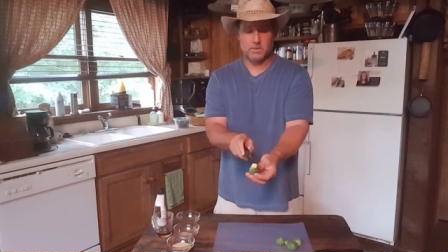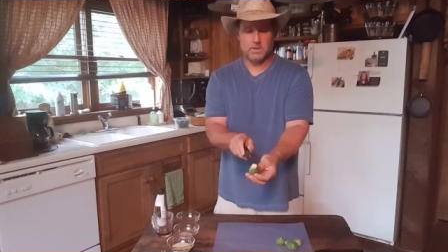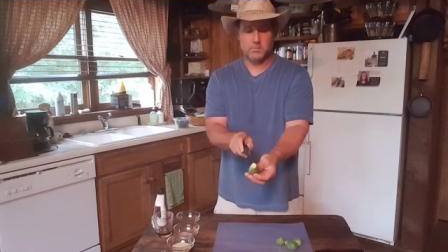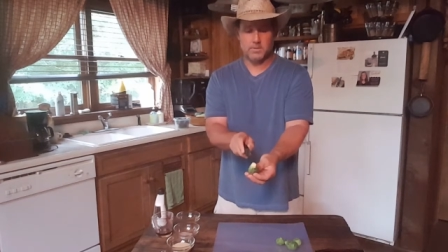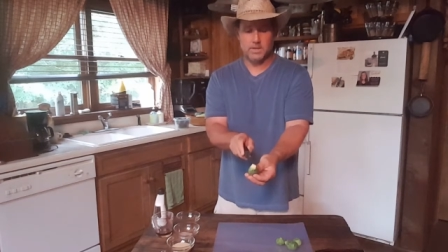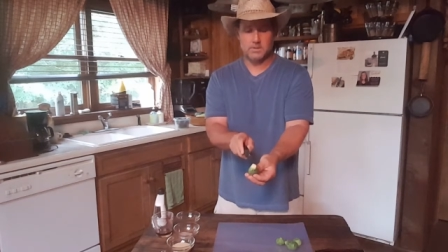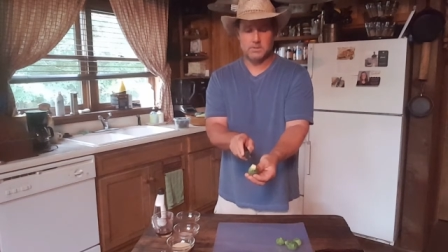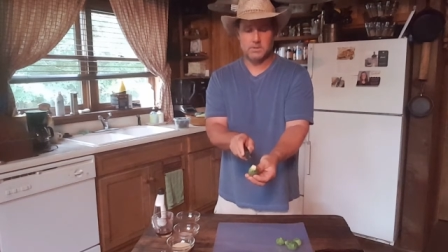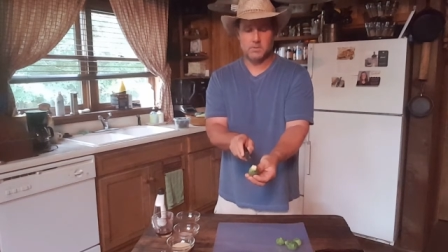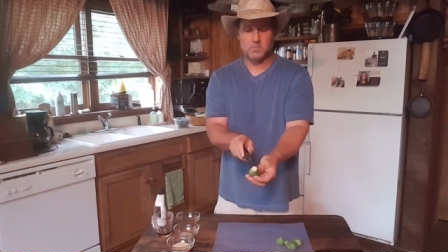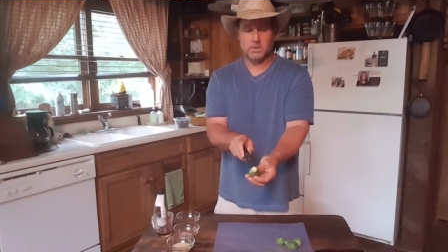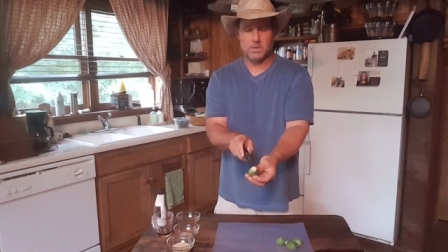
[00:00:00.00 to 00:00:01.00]
Keep that
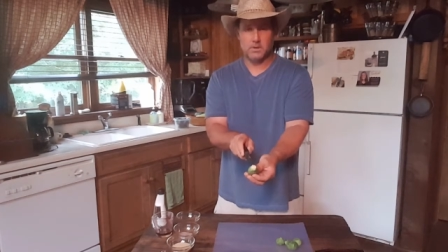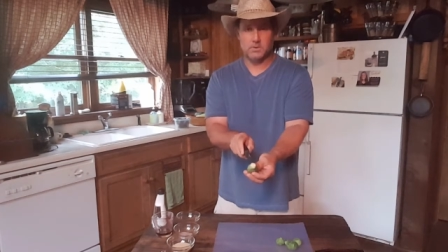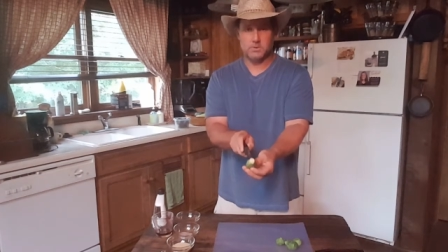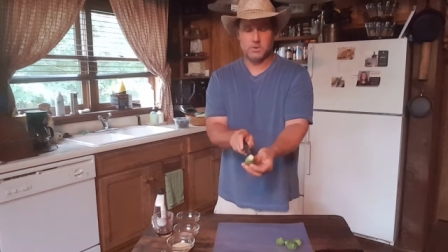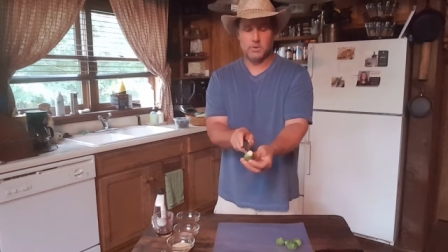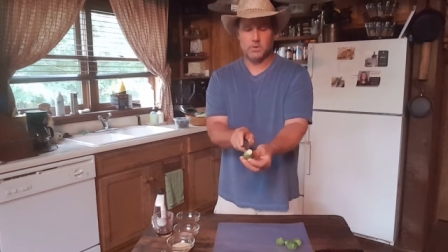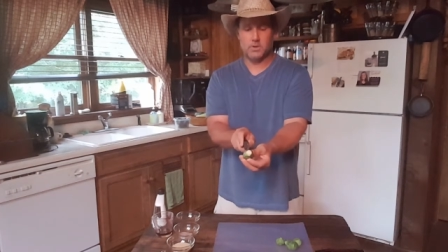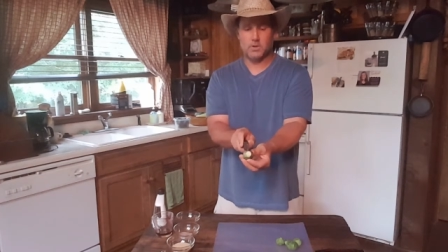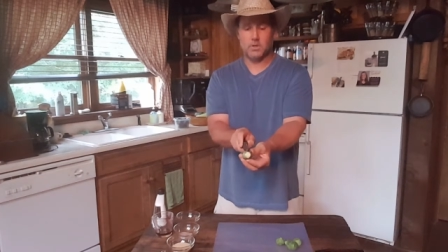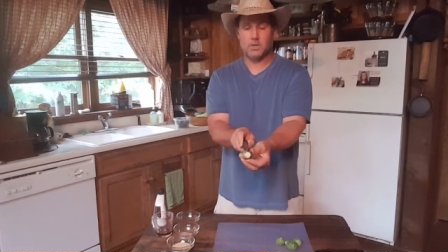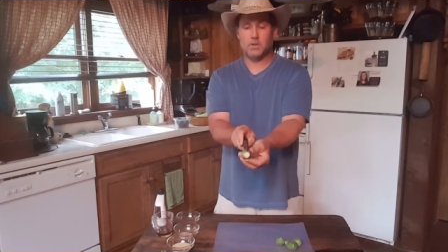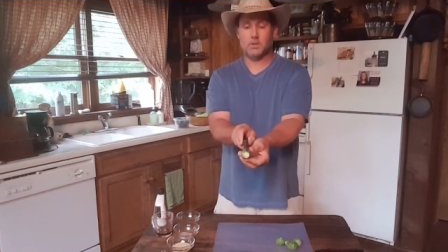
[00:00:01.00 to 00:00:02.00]
stem together. So you're going to
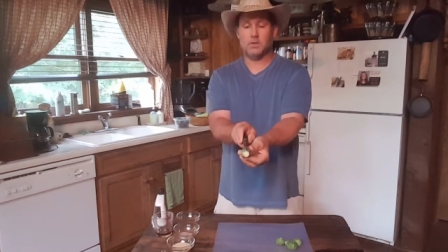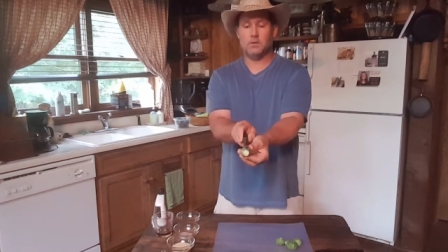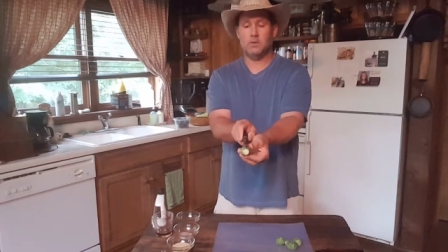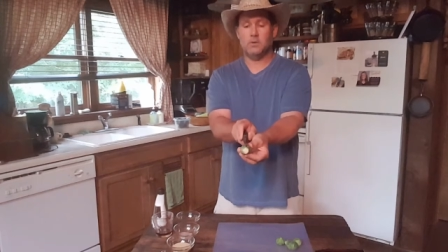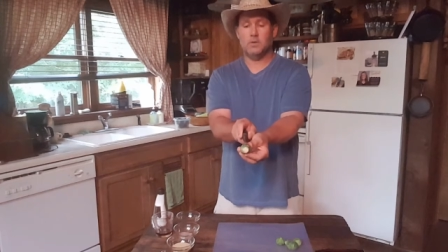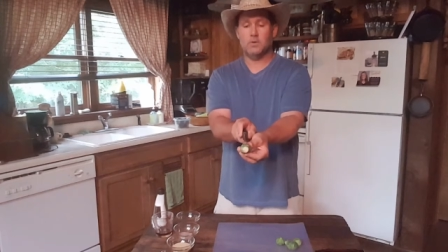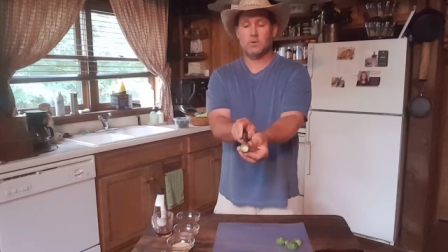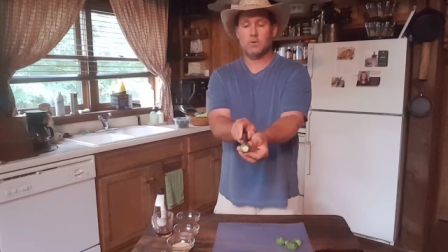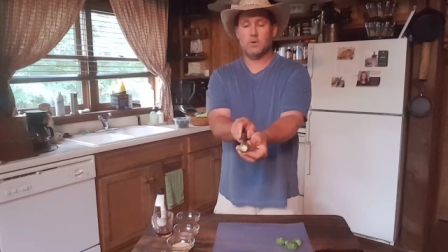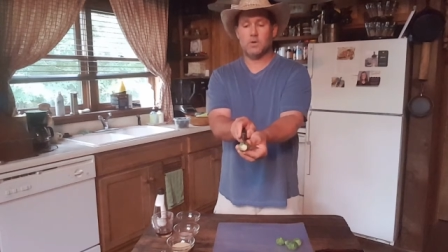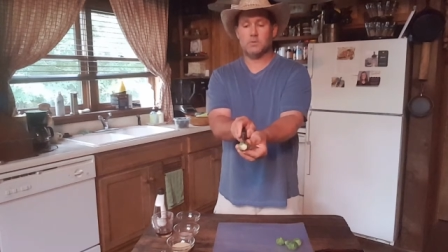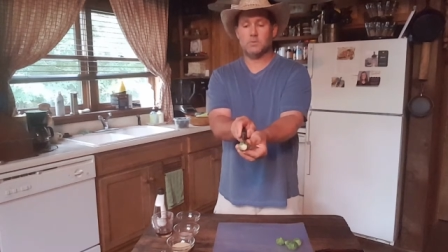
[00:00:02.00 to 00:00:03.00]
cut it
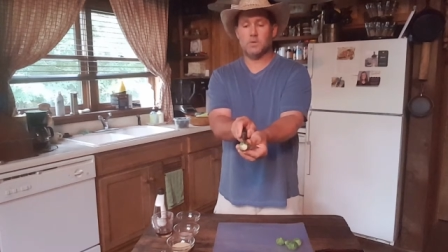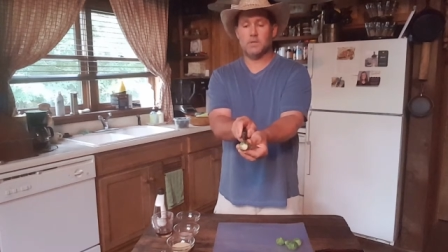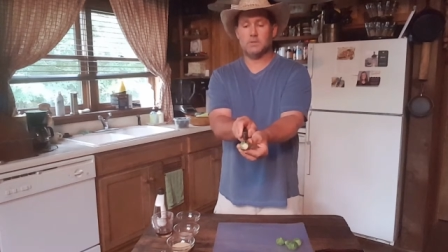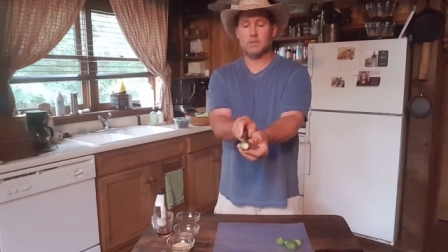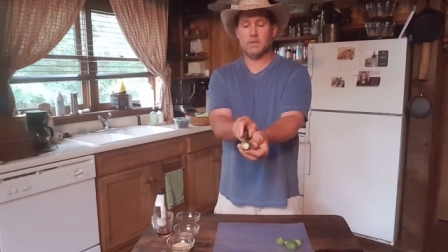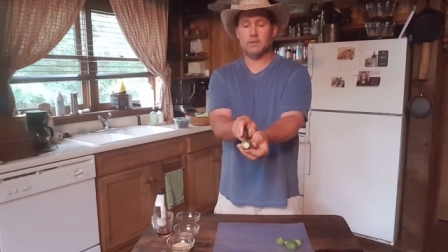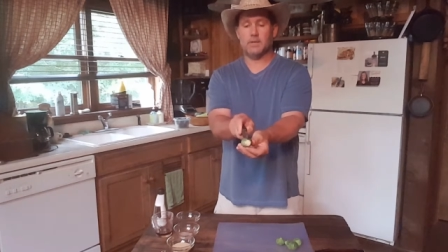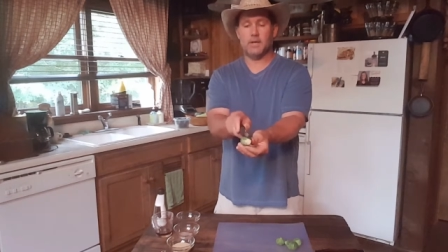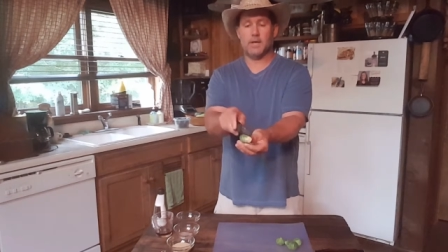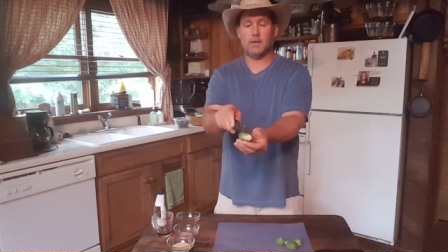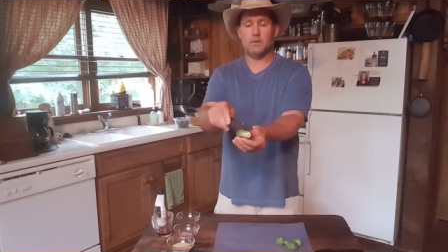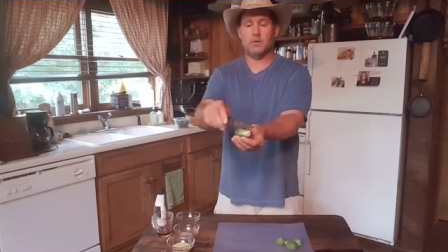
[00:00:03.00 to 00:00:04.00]
crossways like
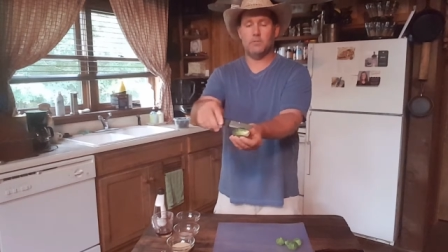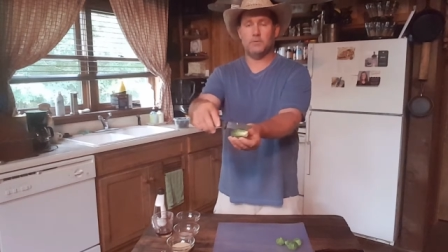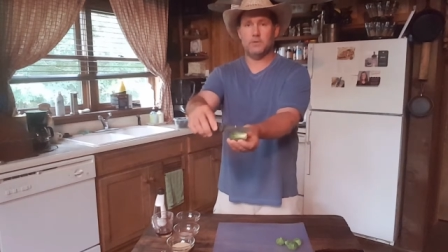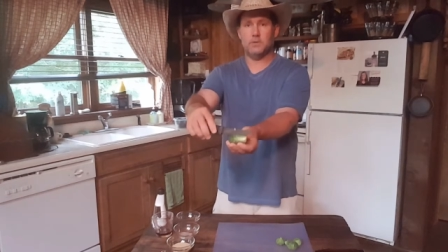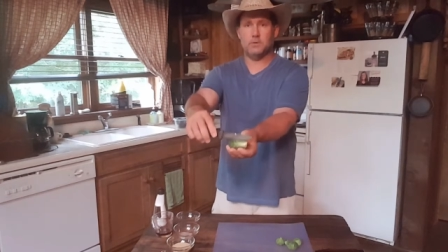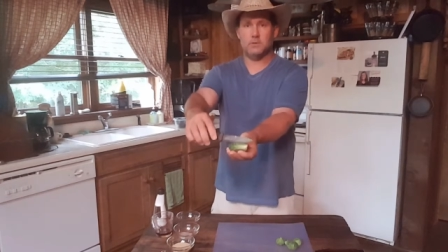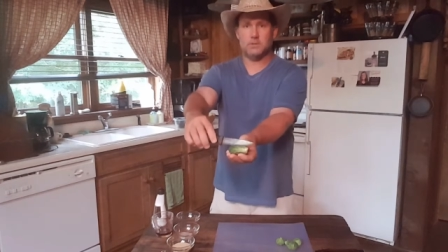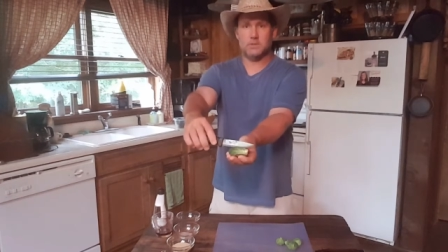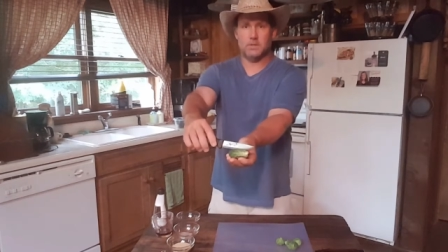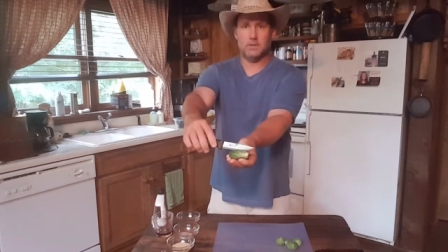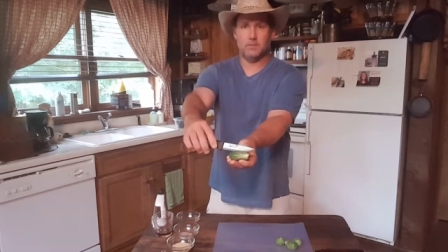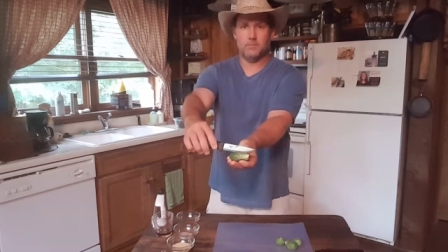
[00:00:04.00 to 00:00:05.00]
that. Hopefully you can
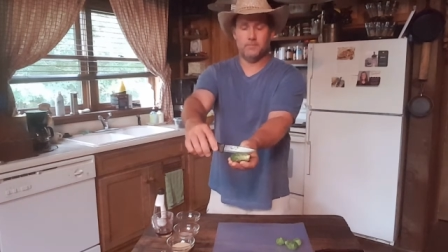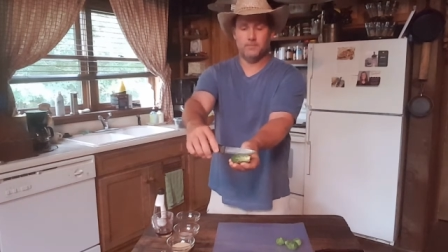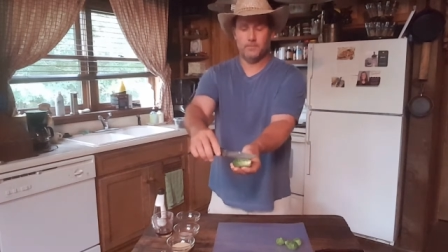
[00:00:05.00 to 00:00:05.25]
see it,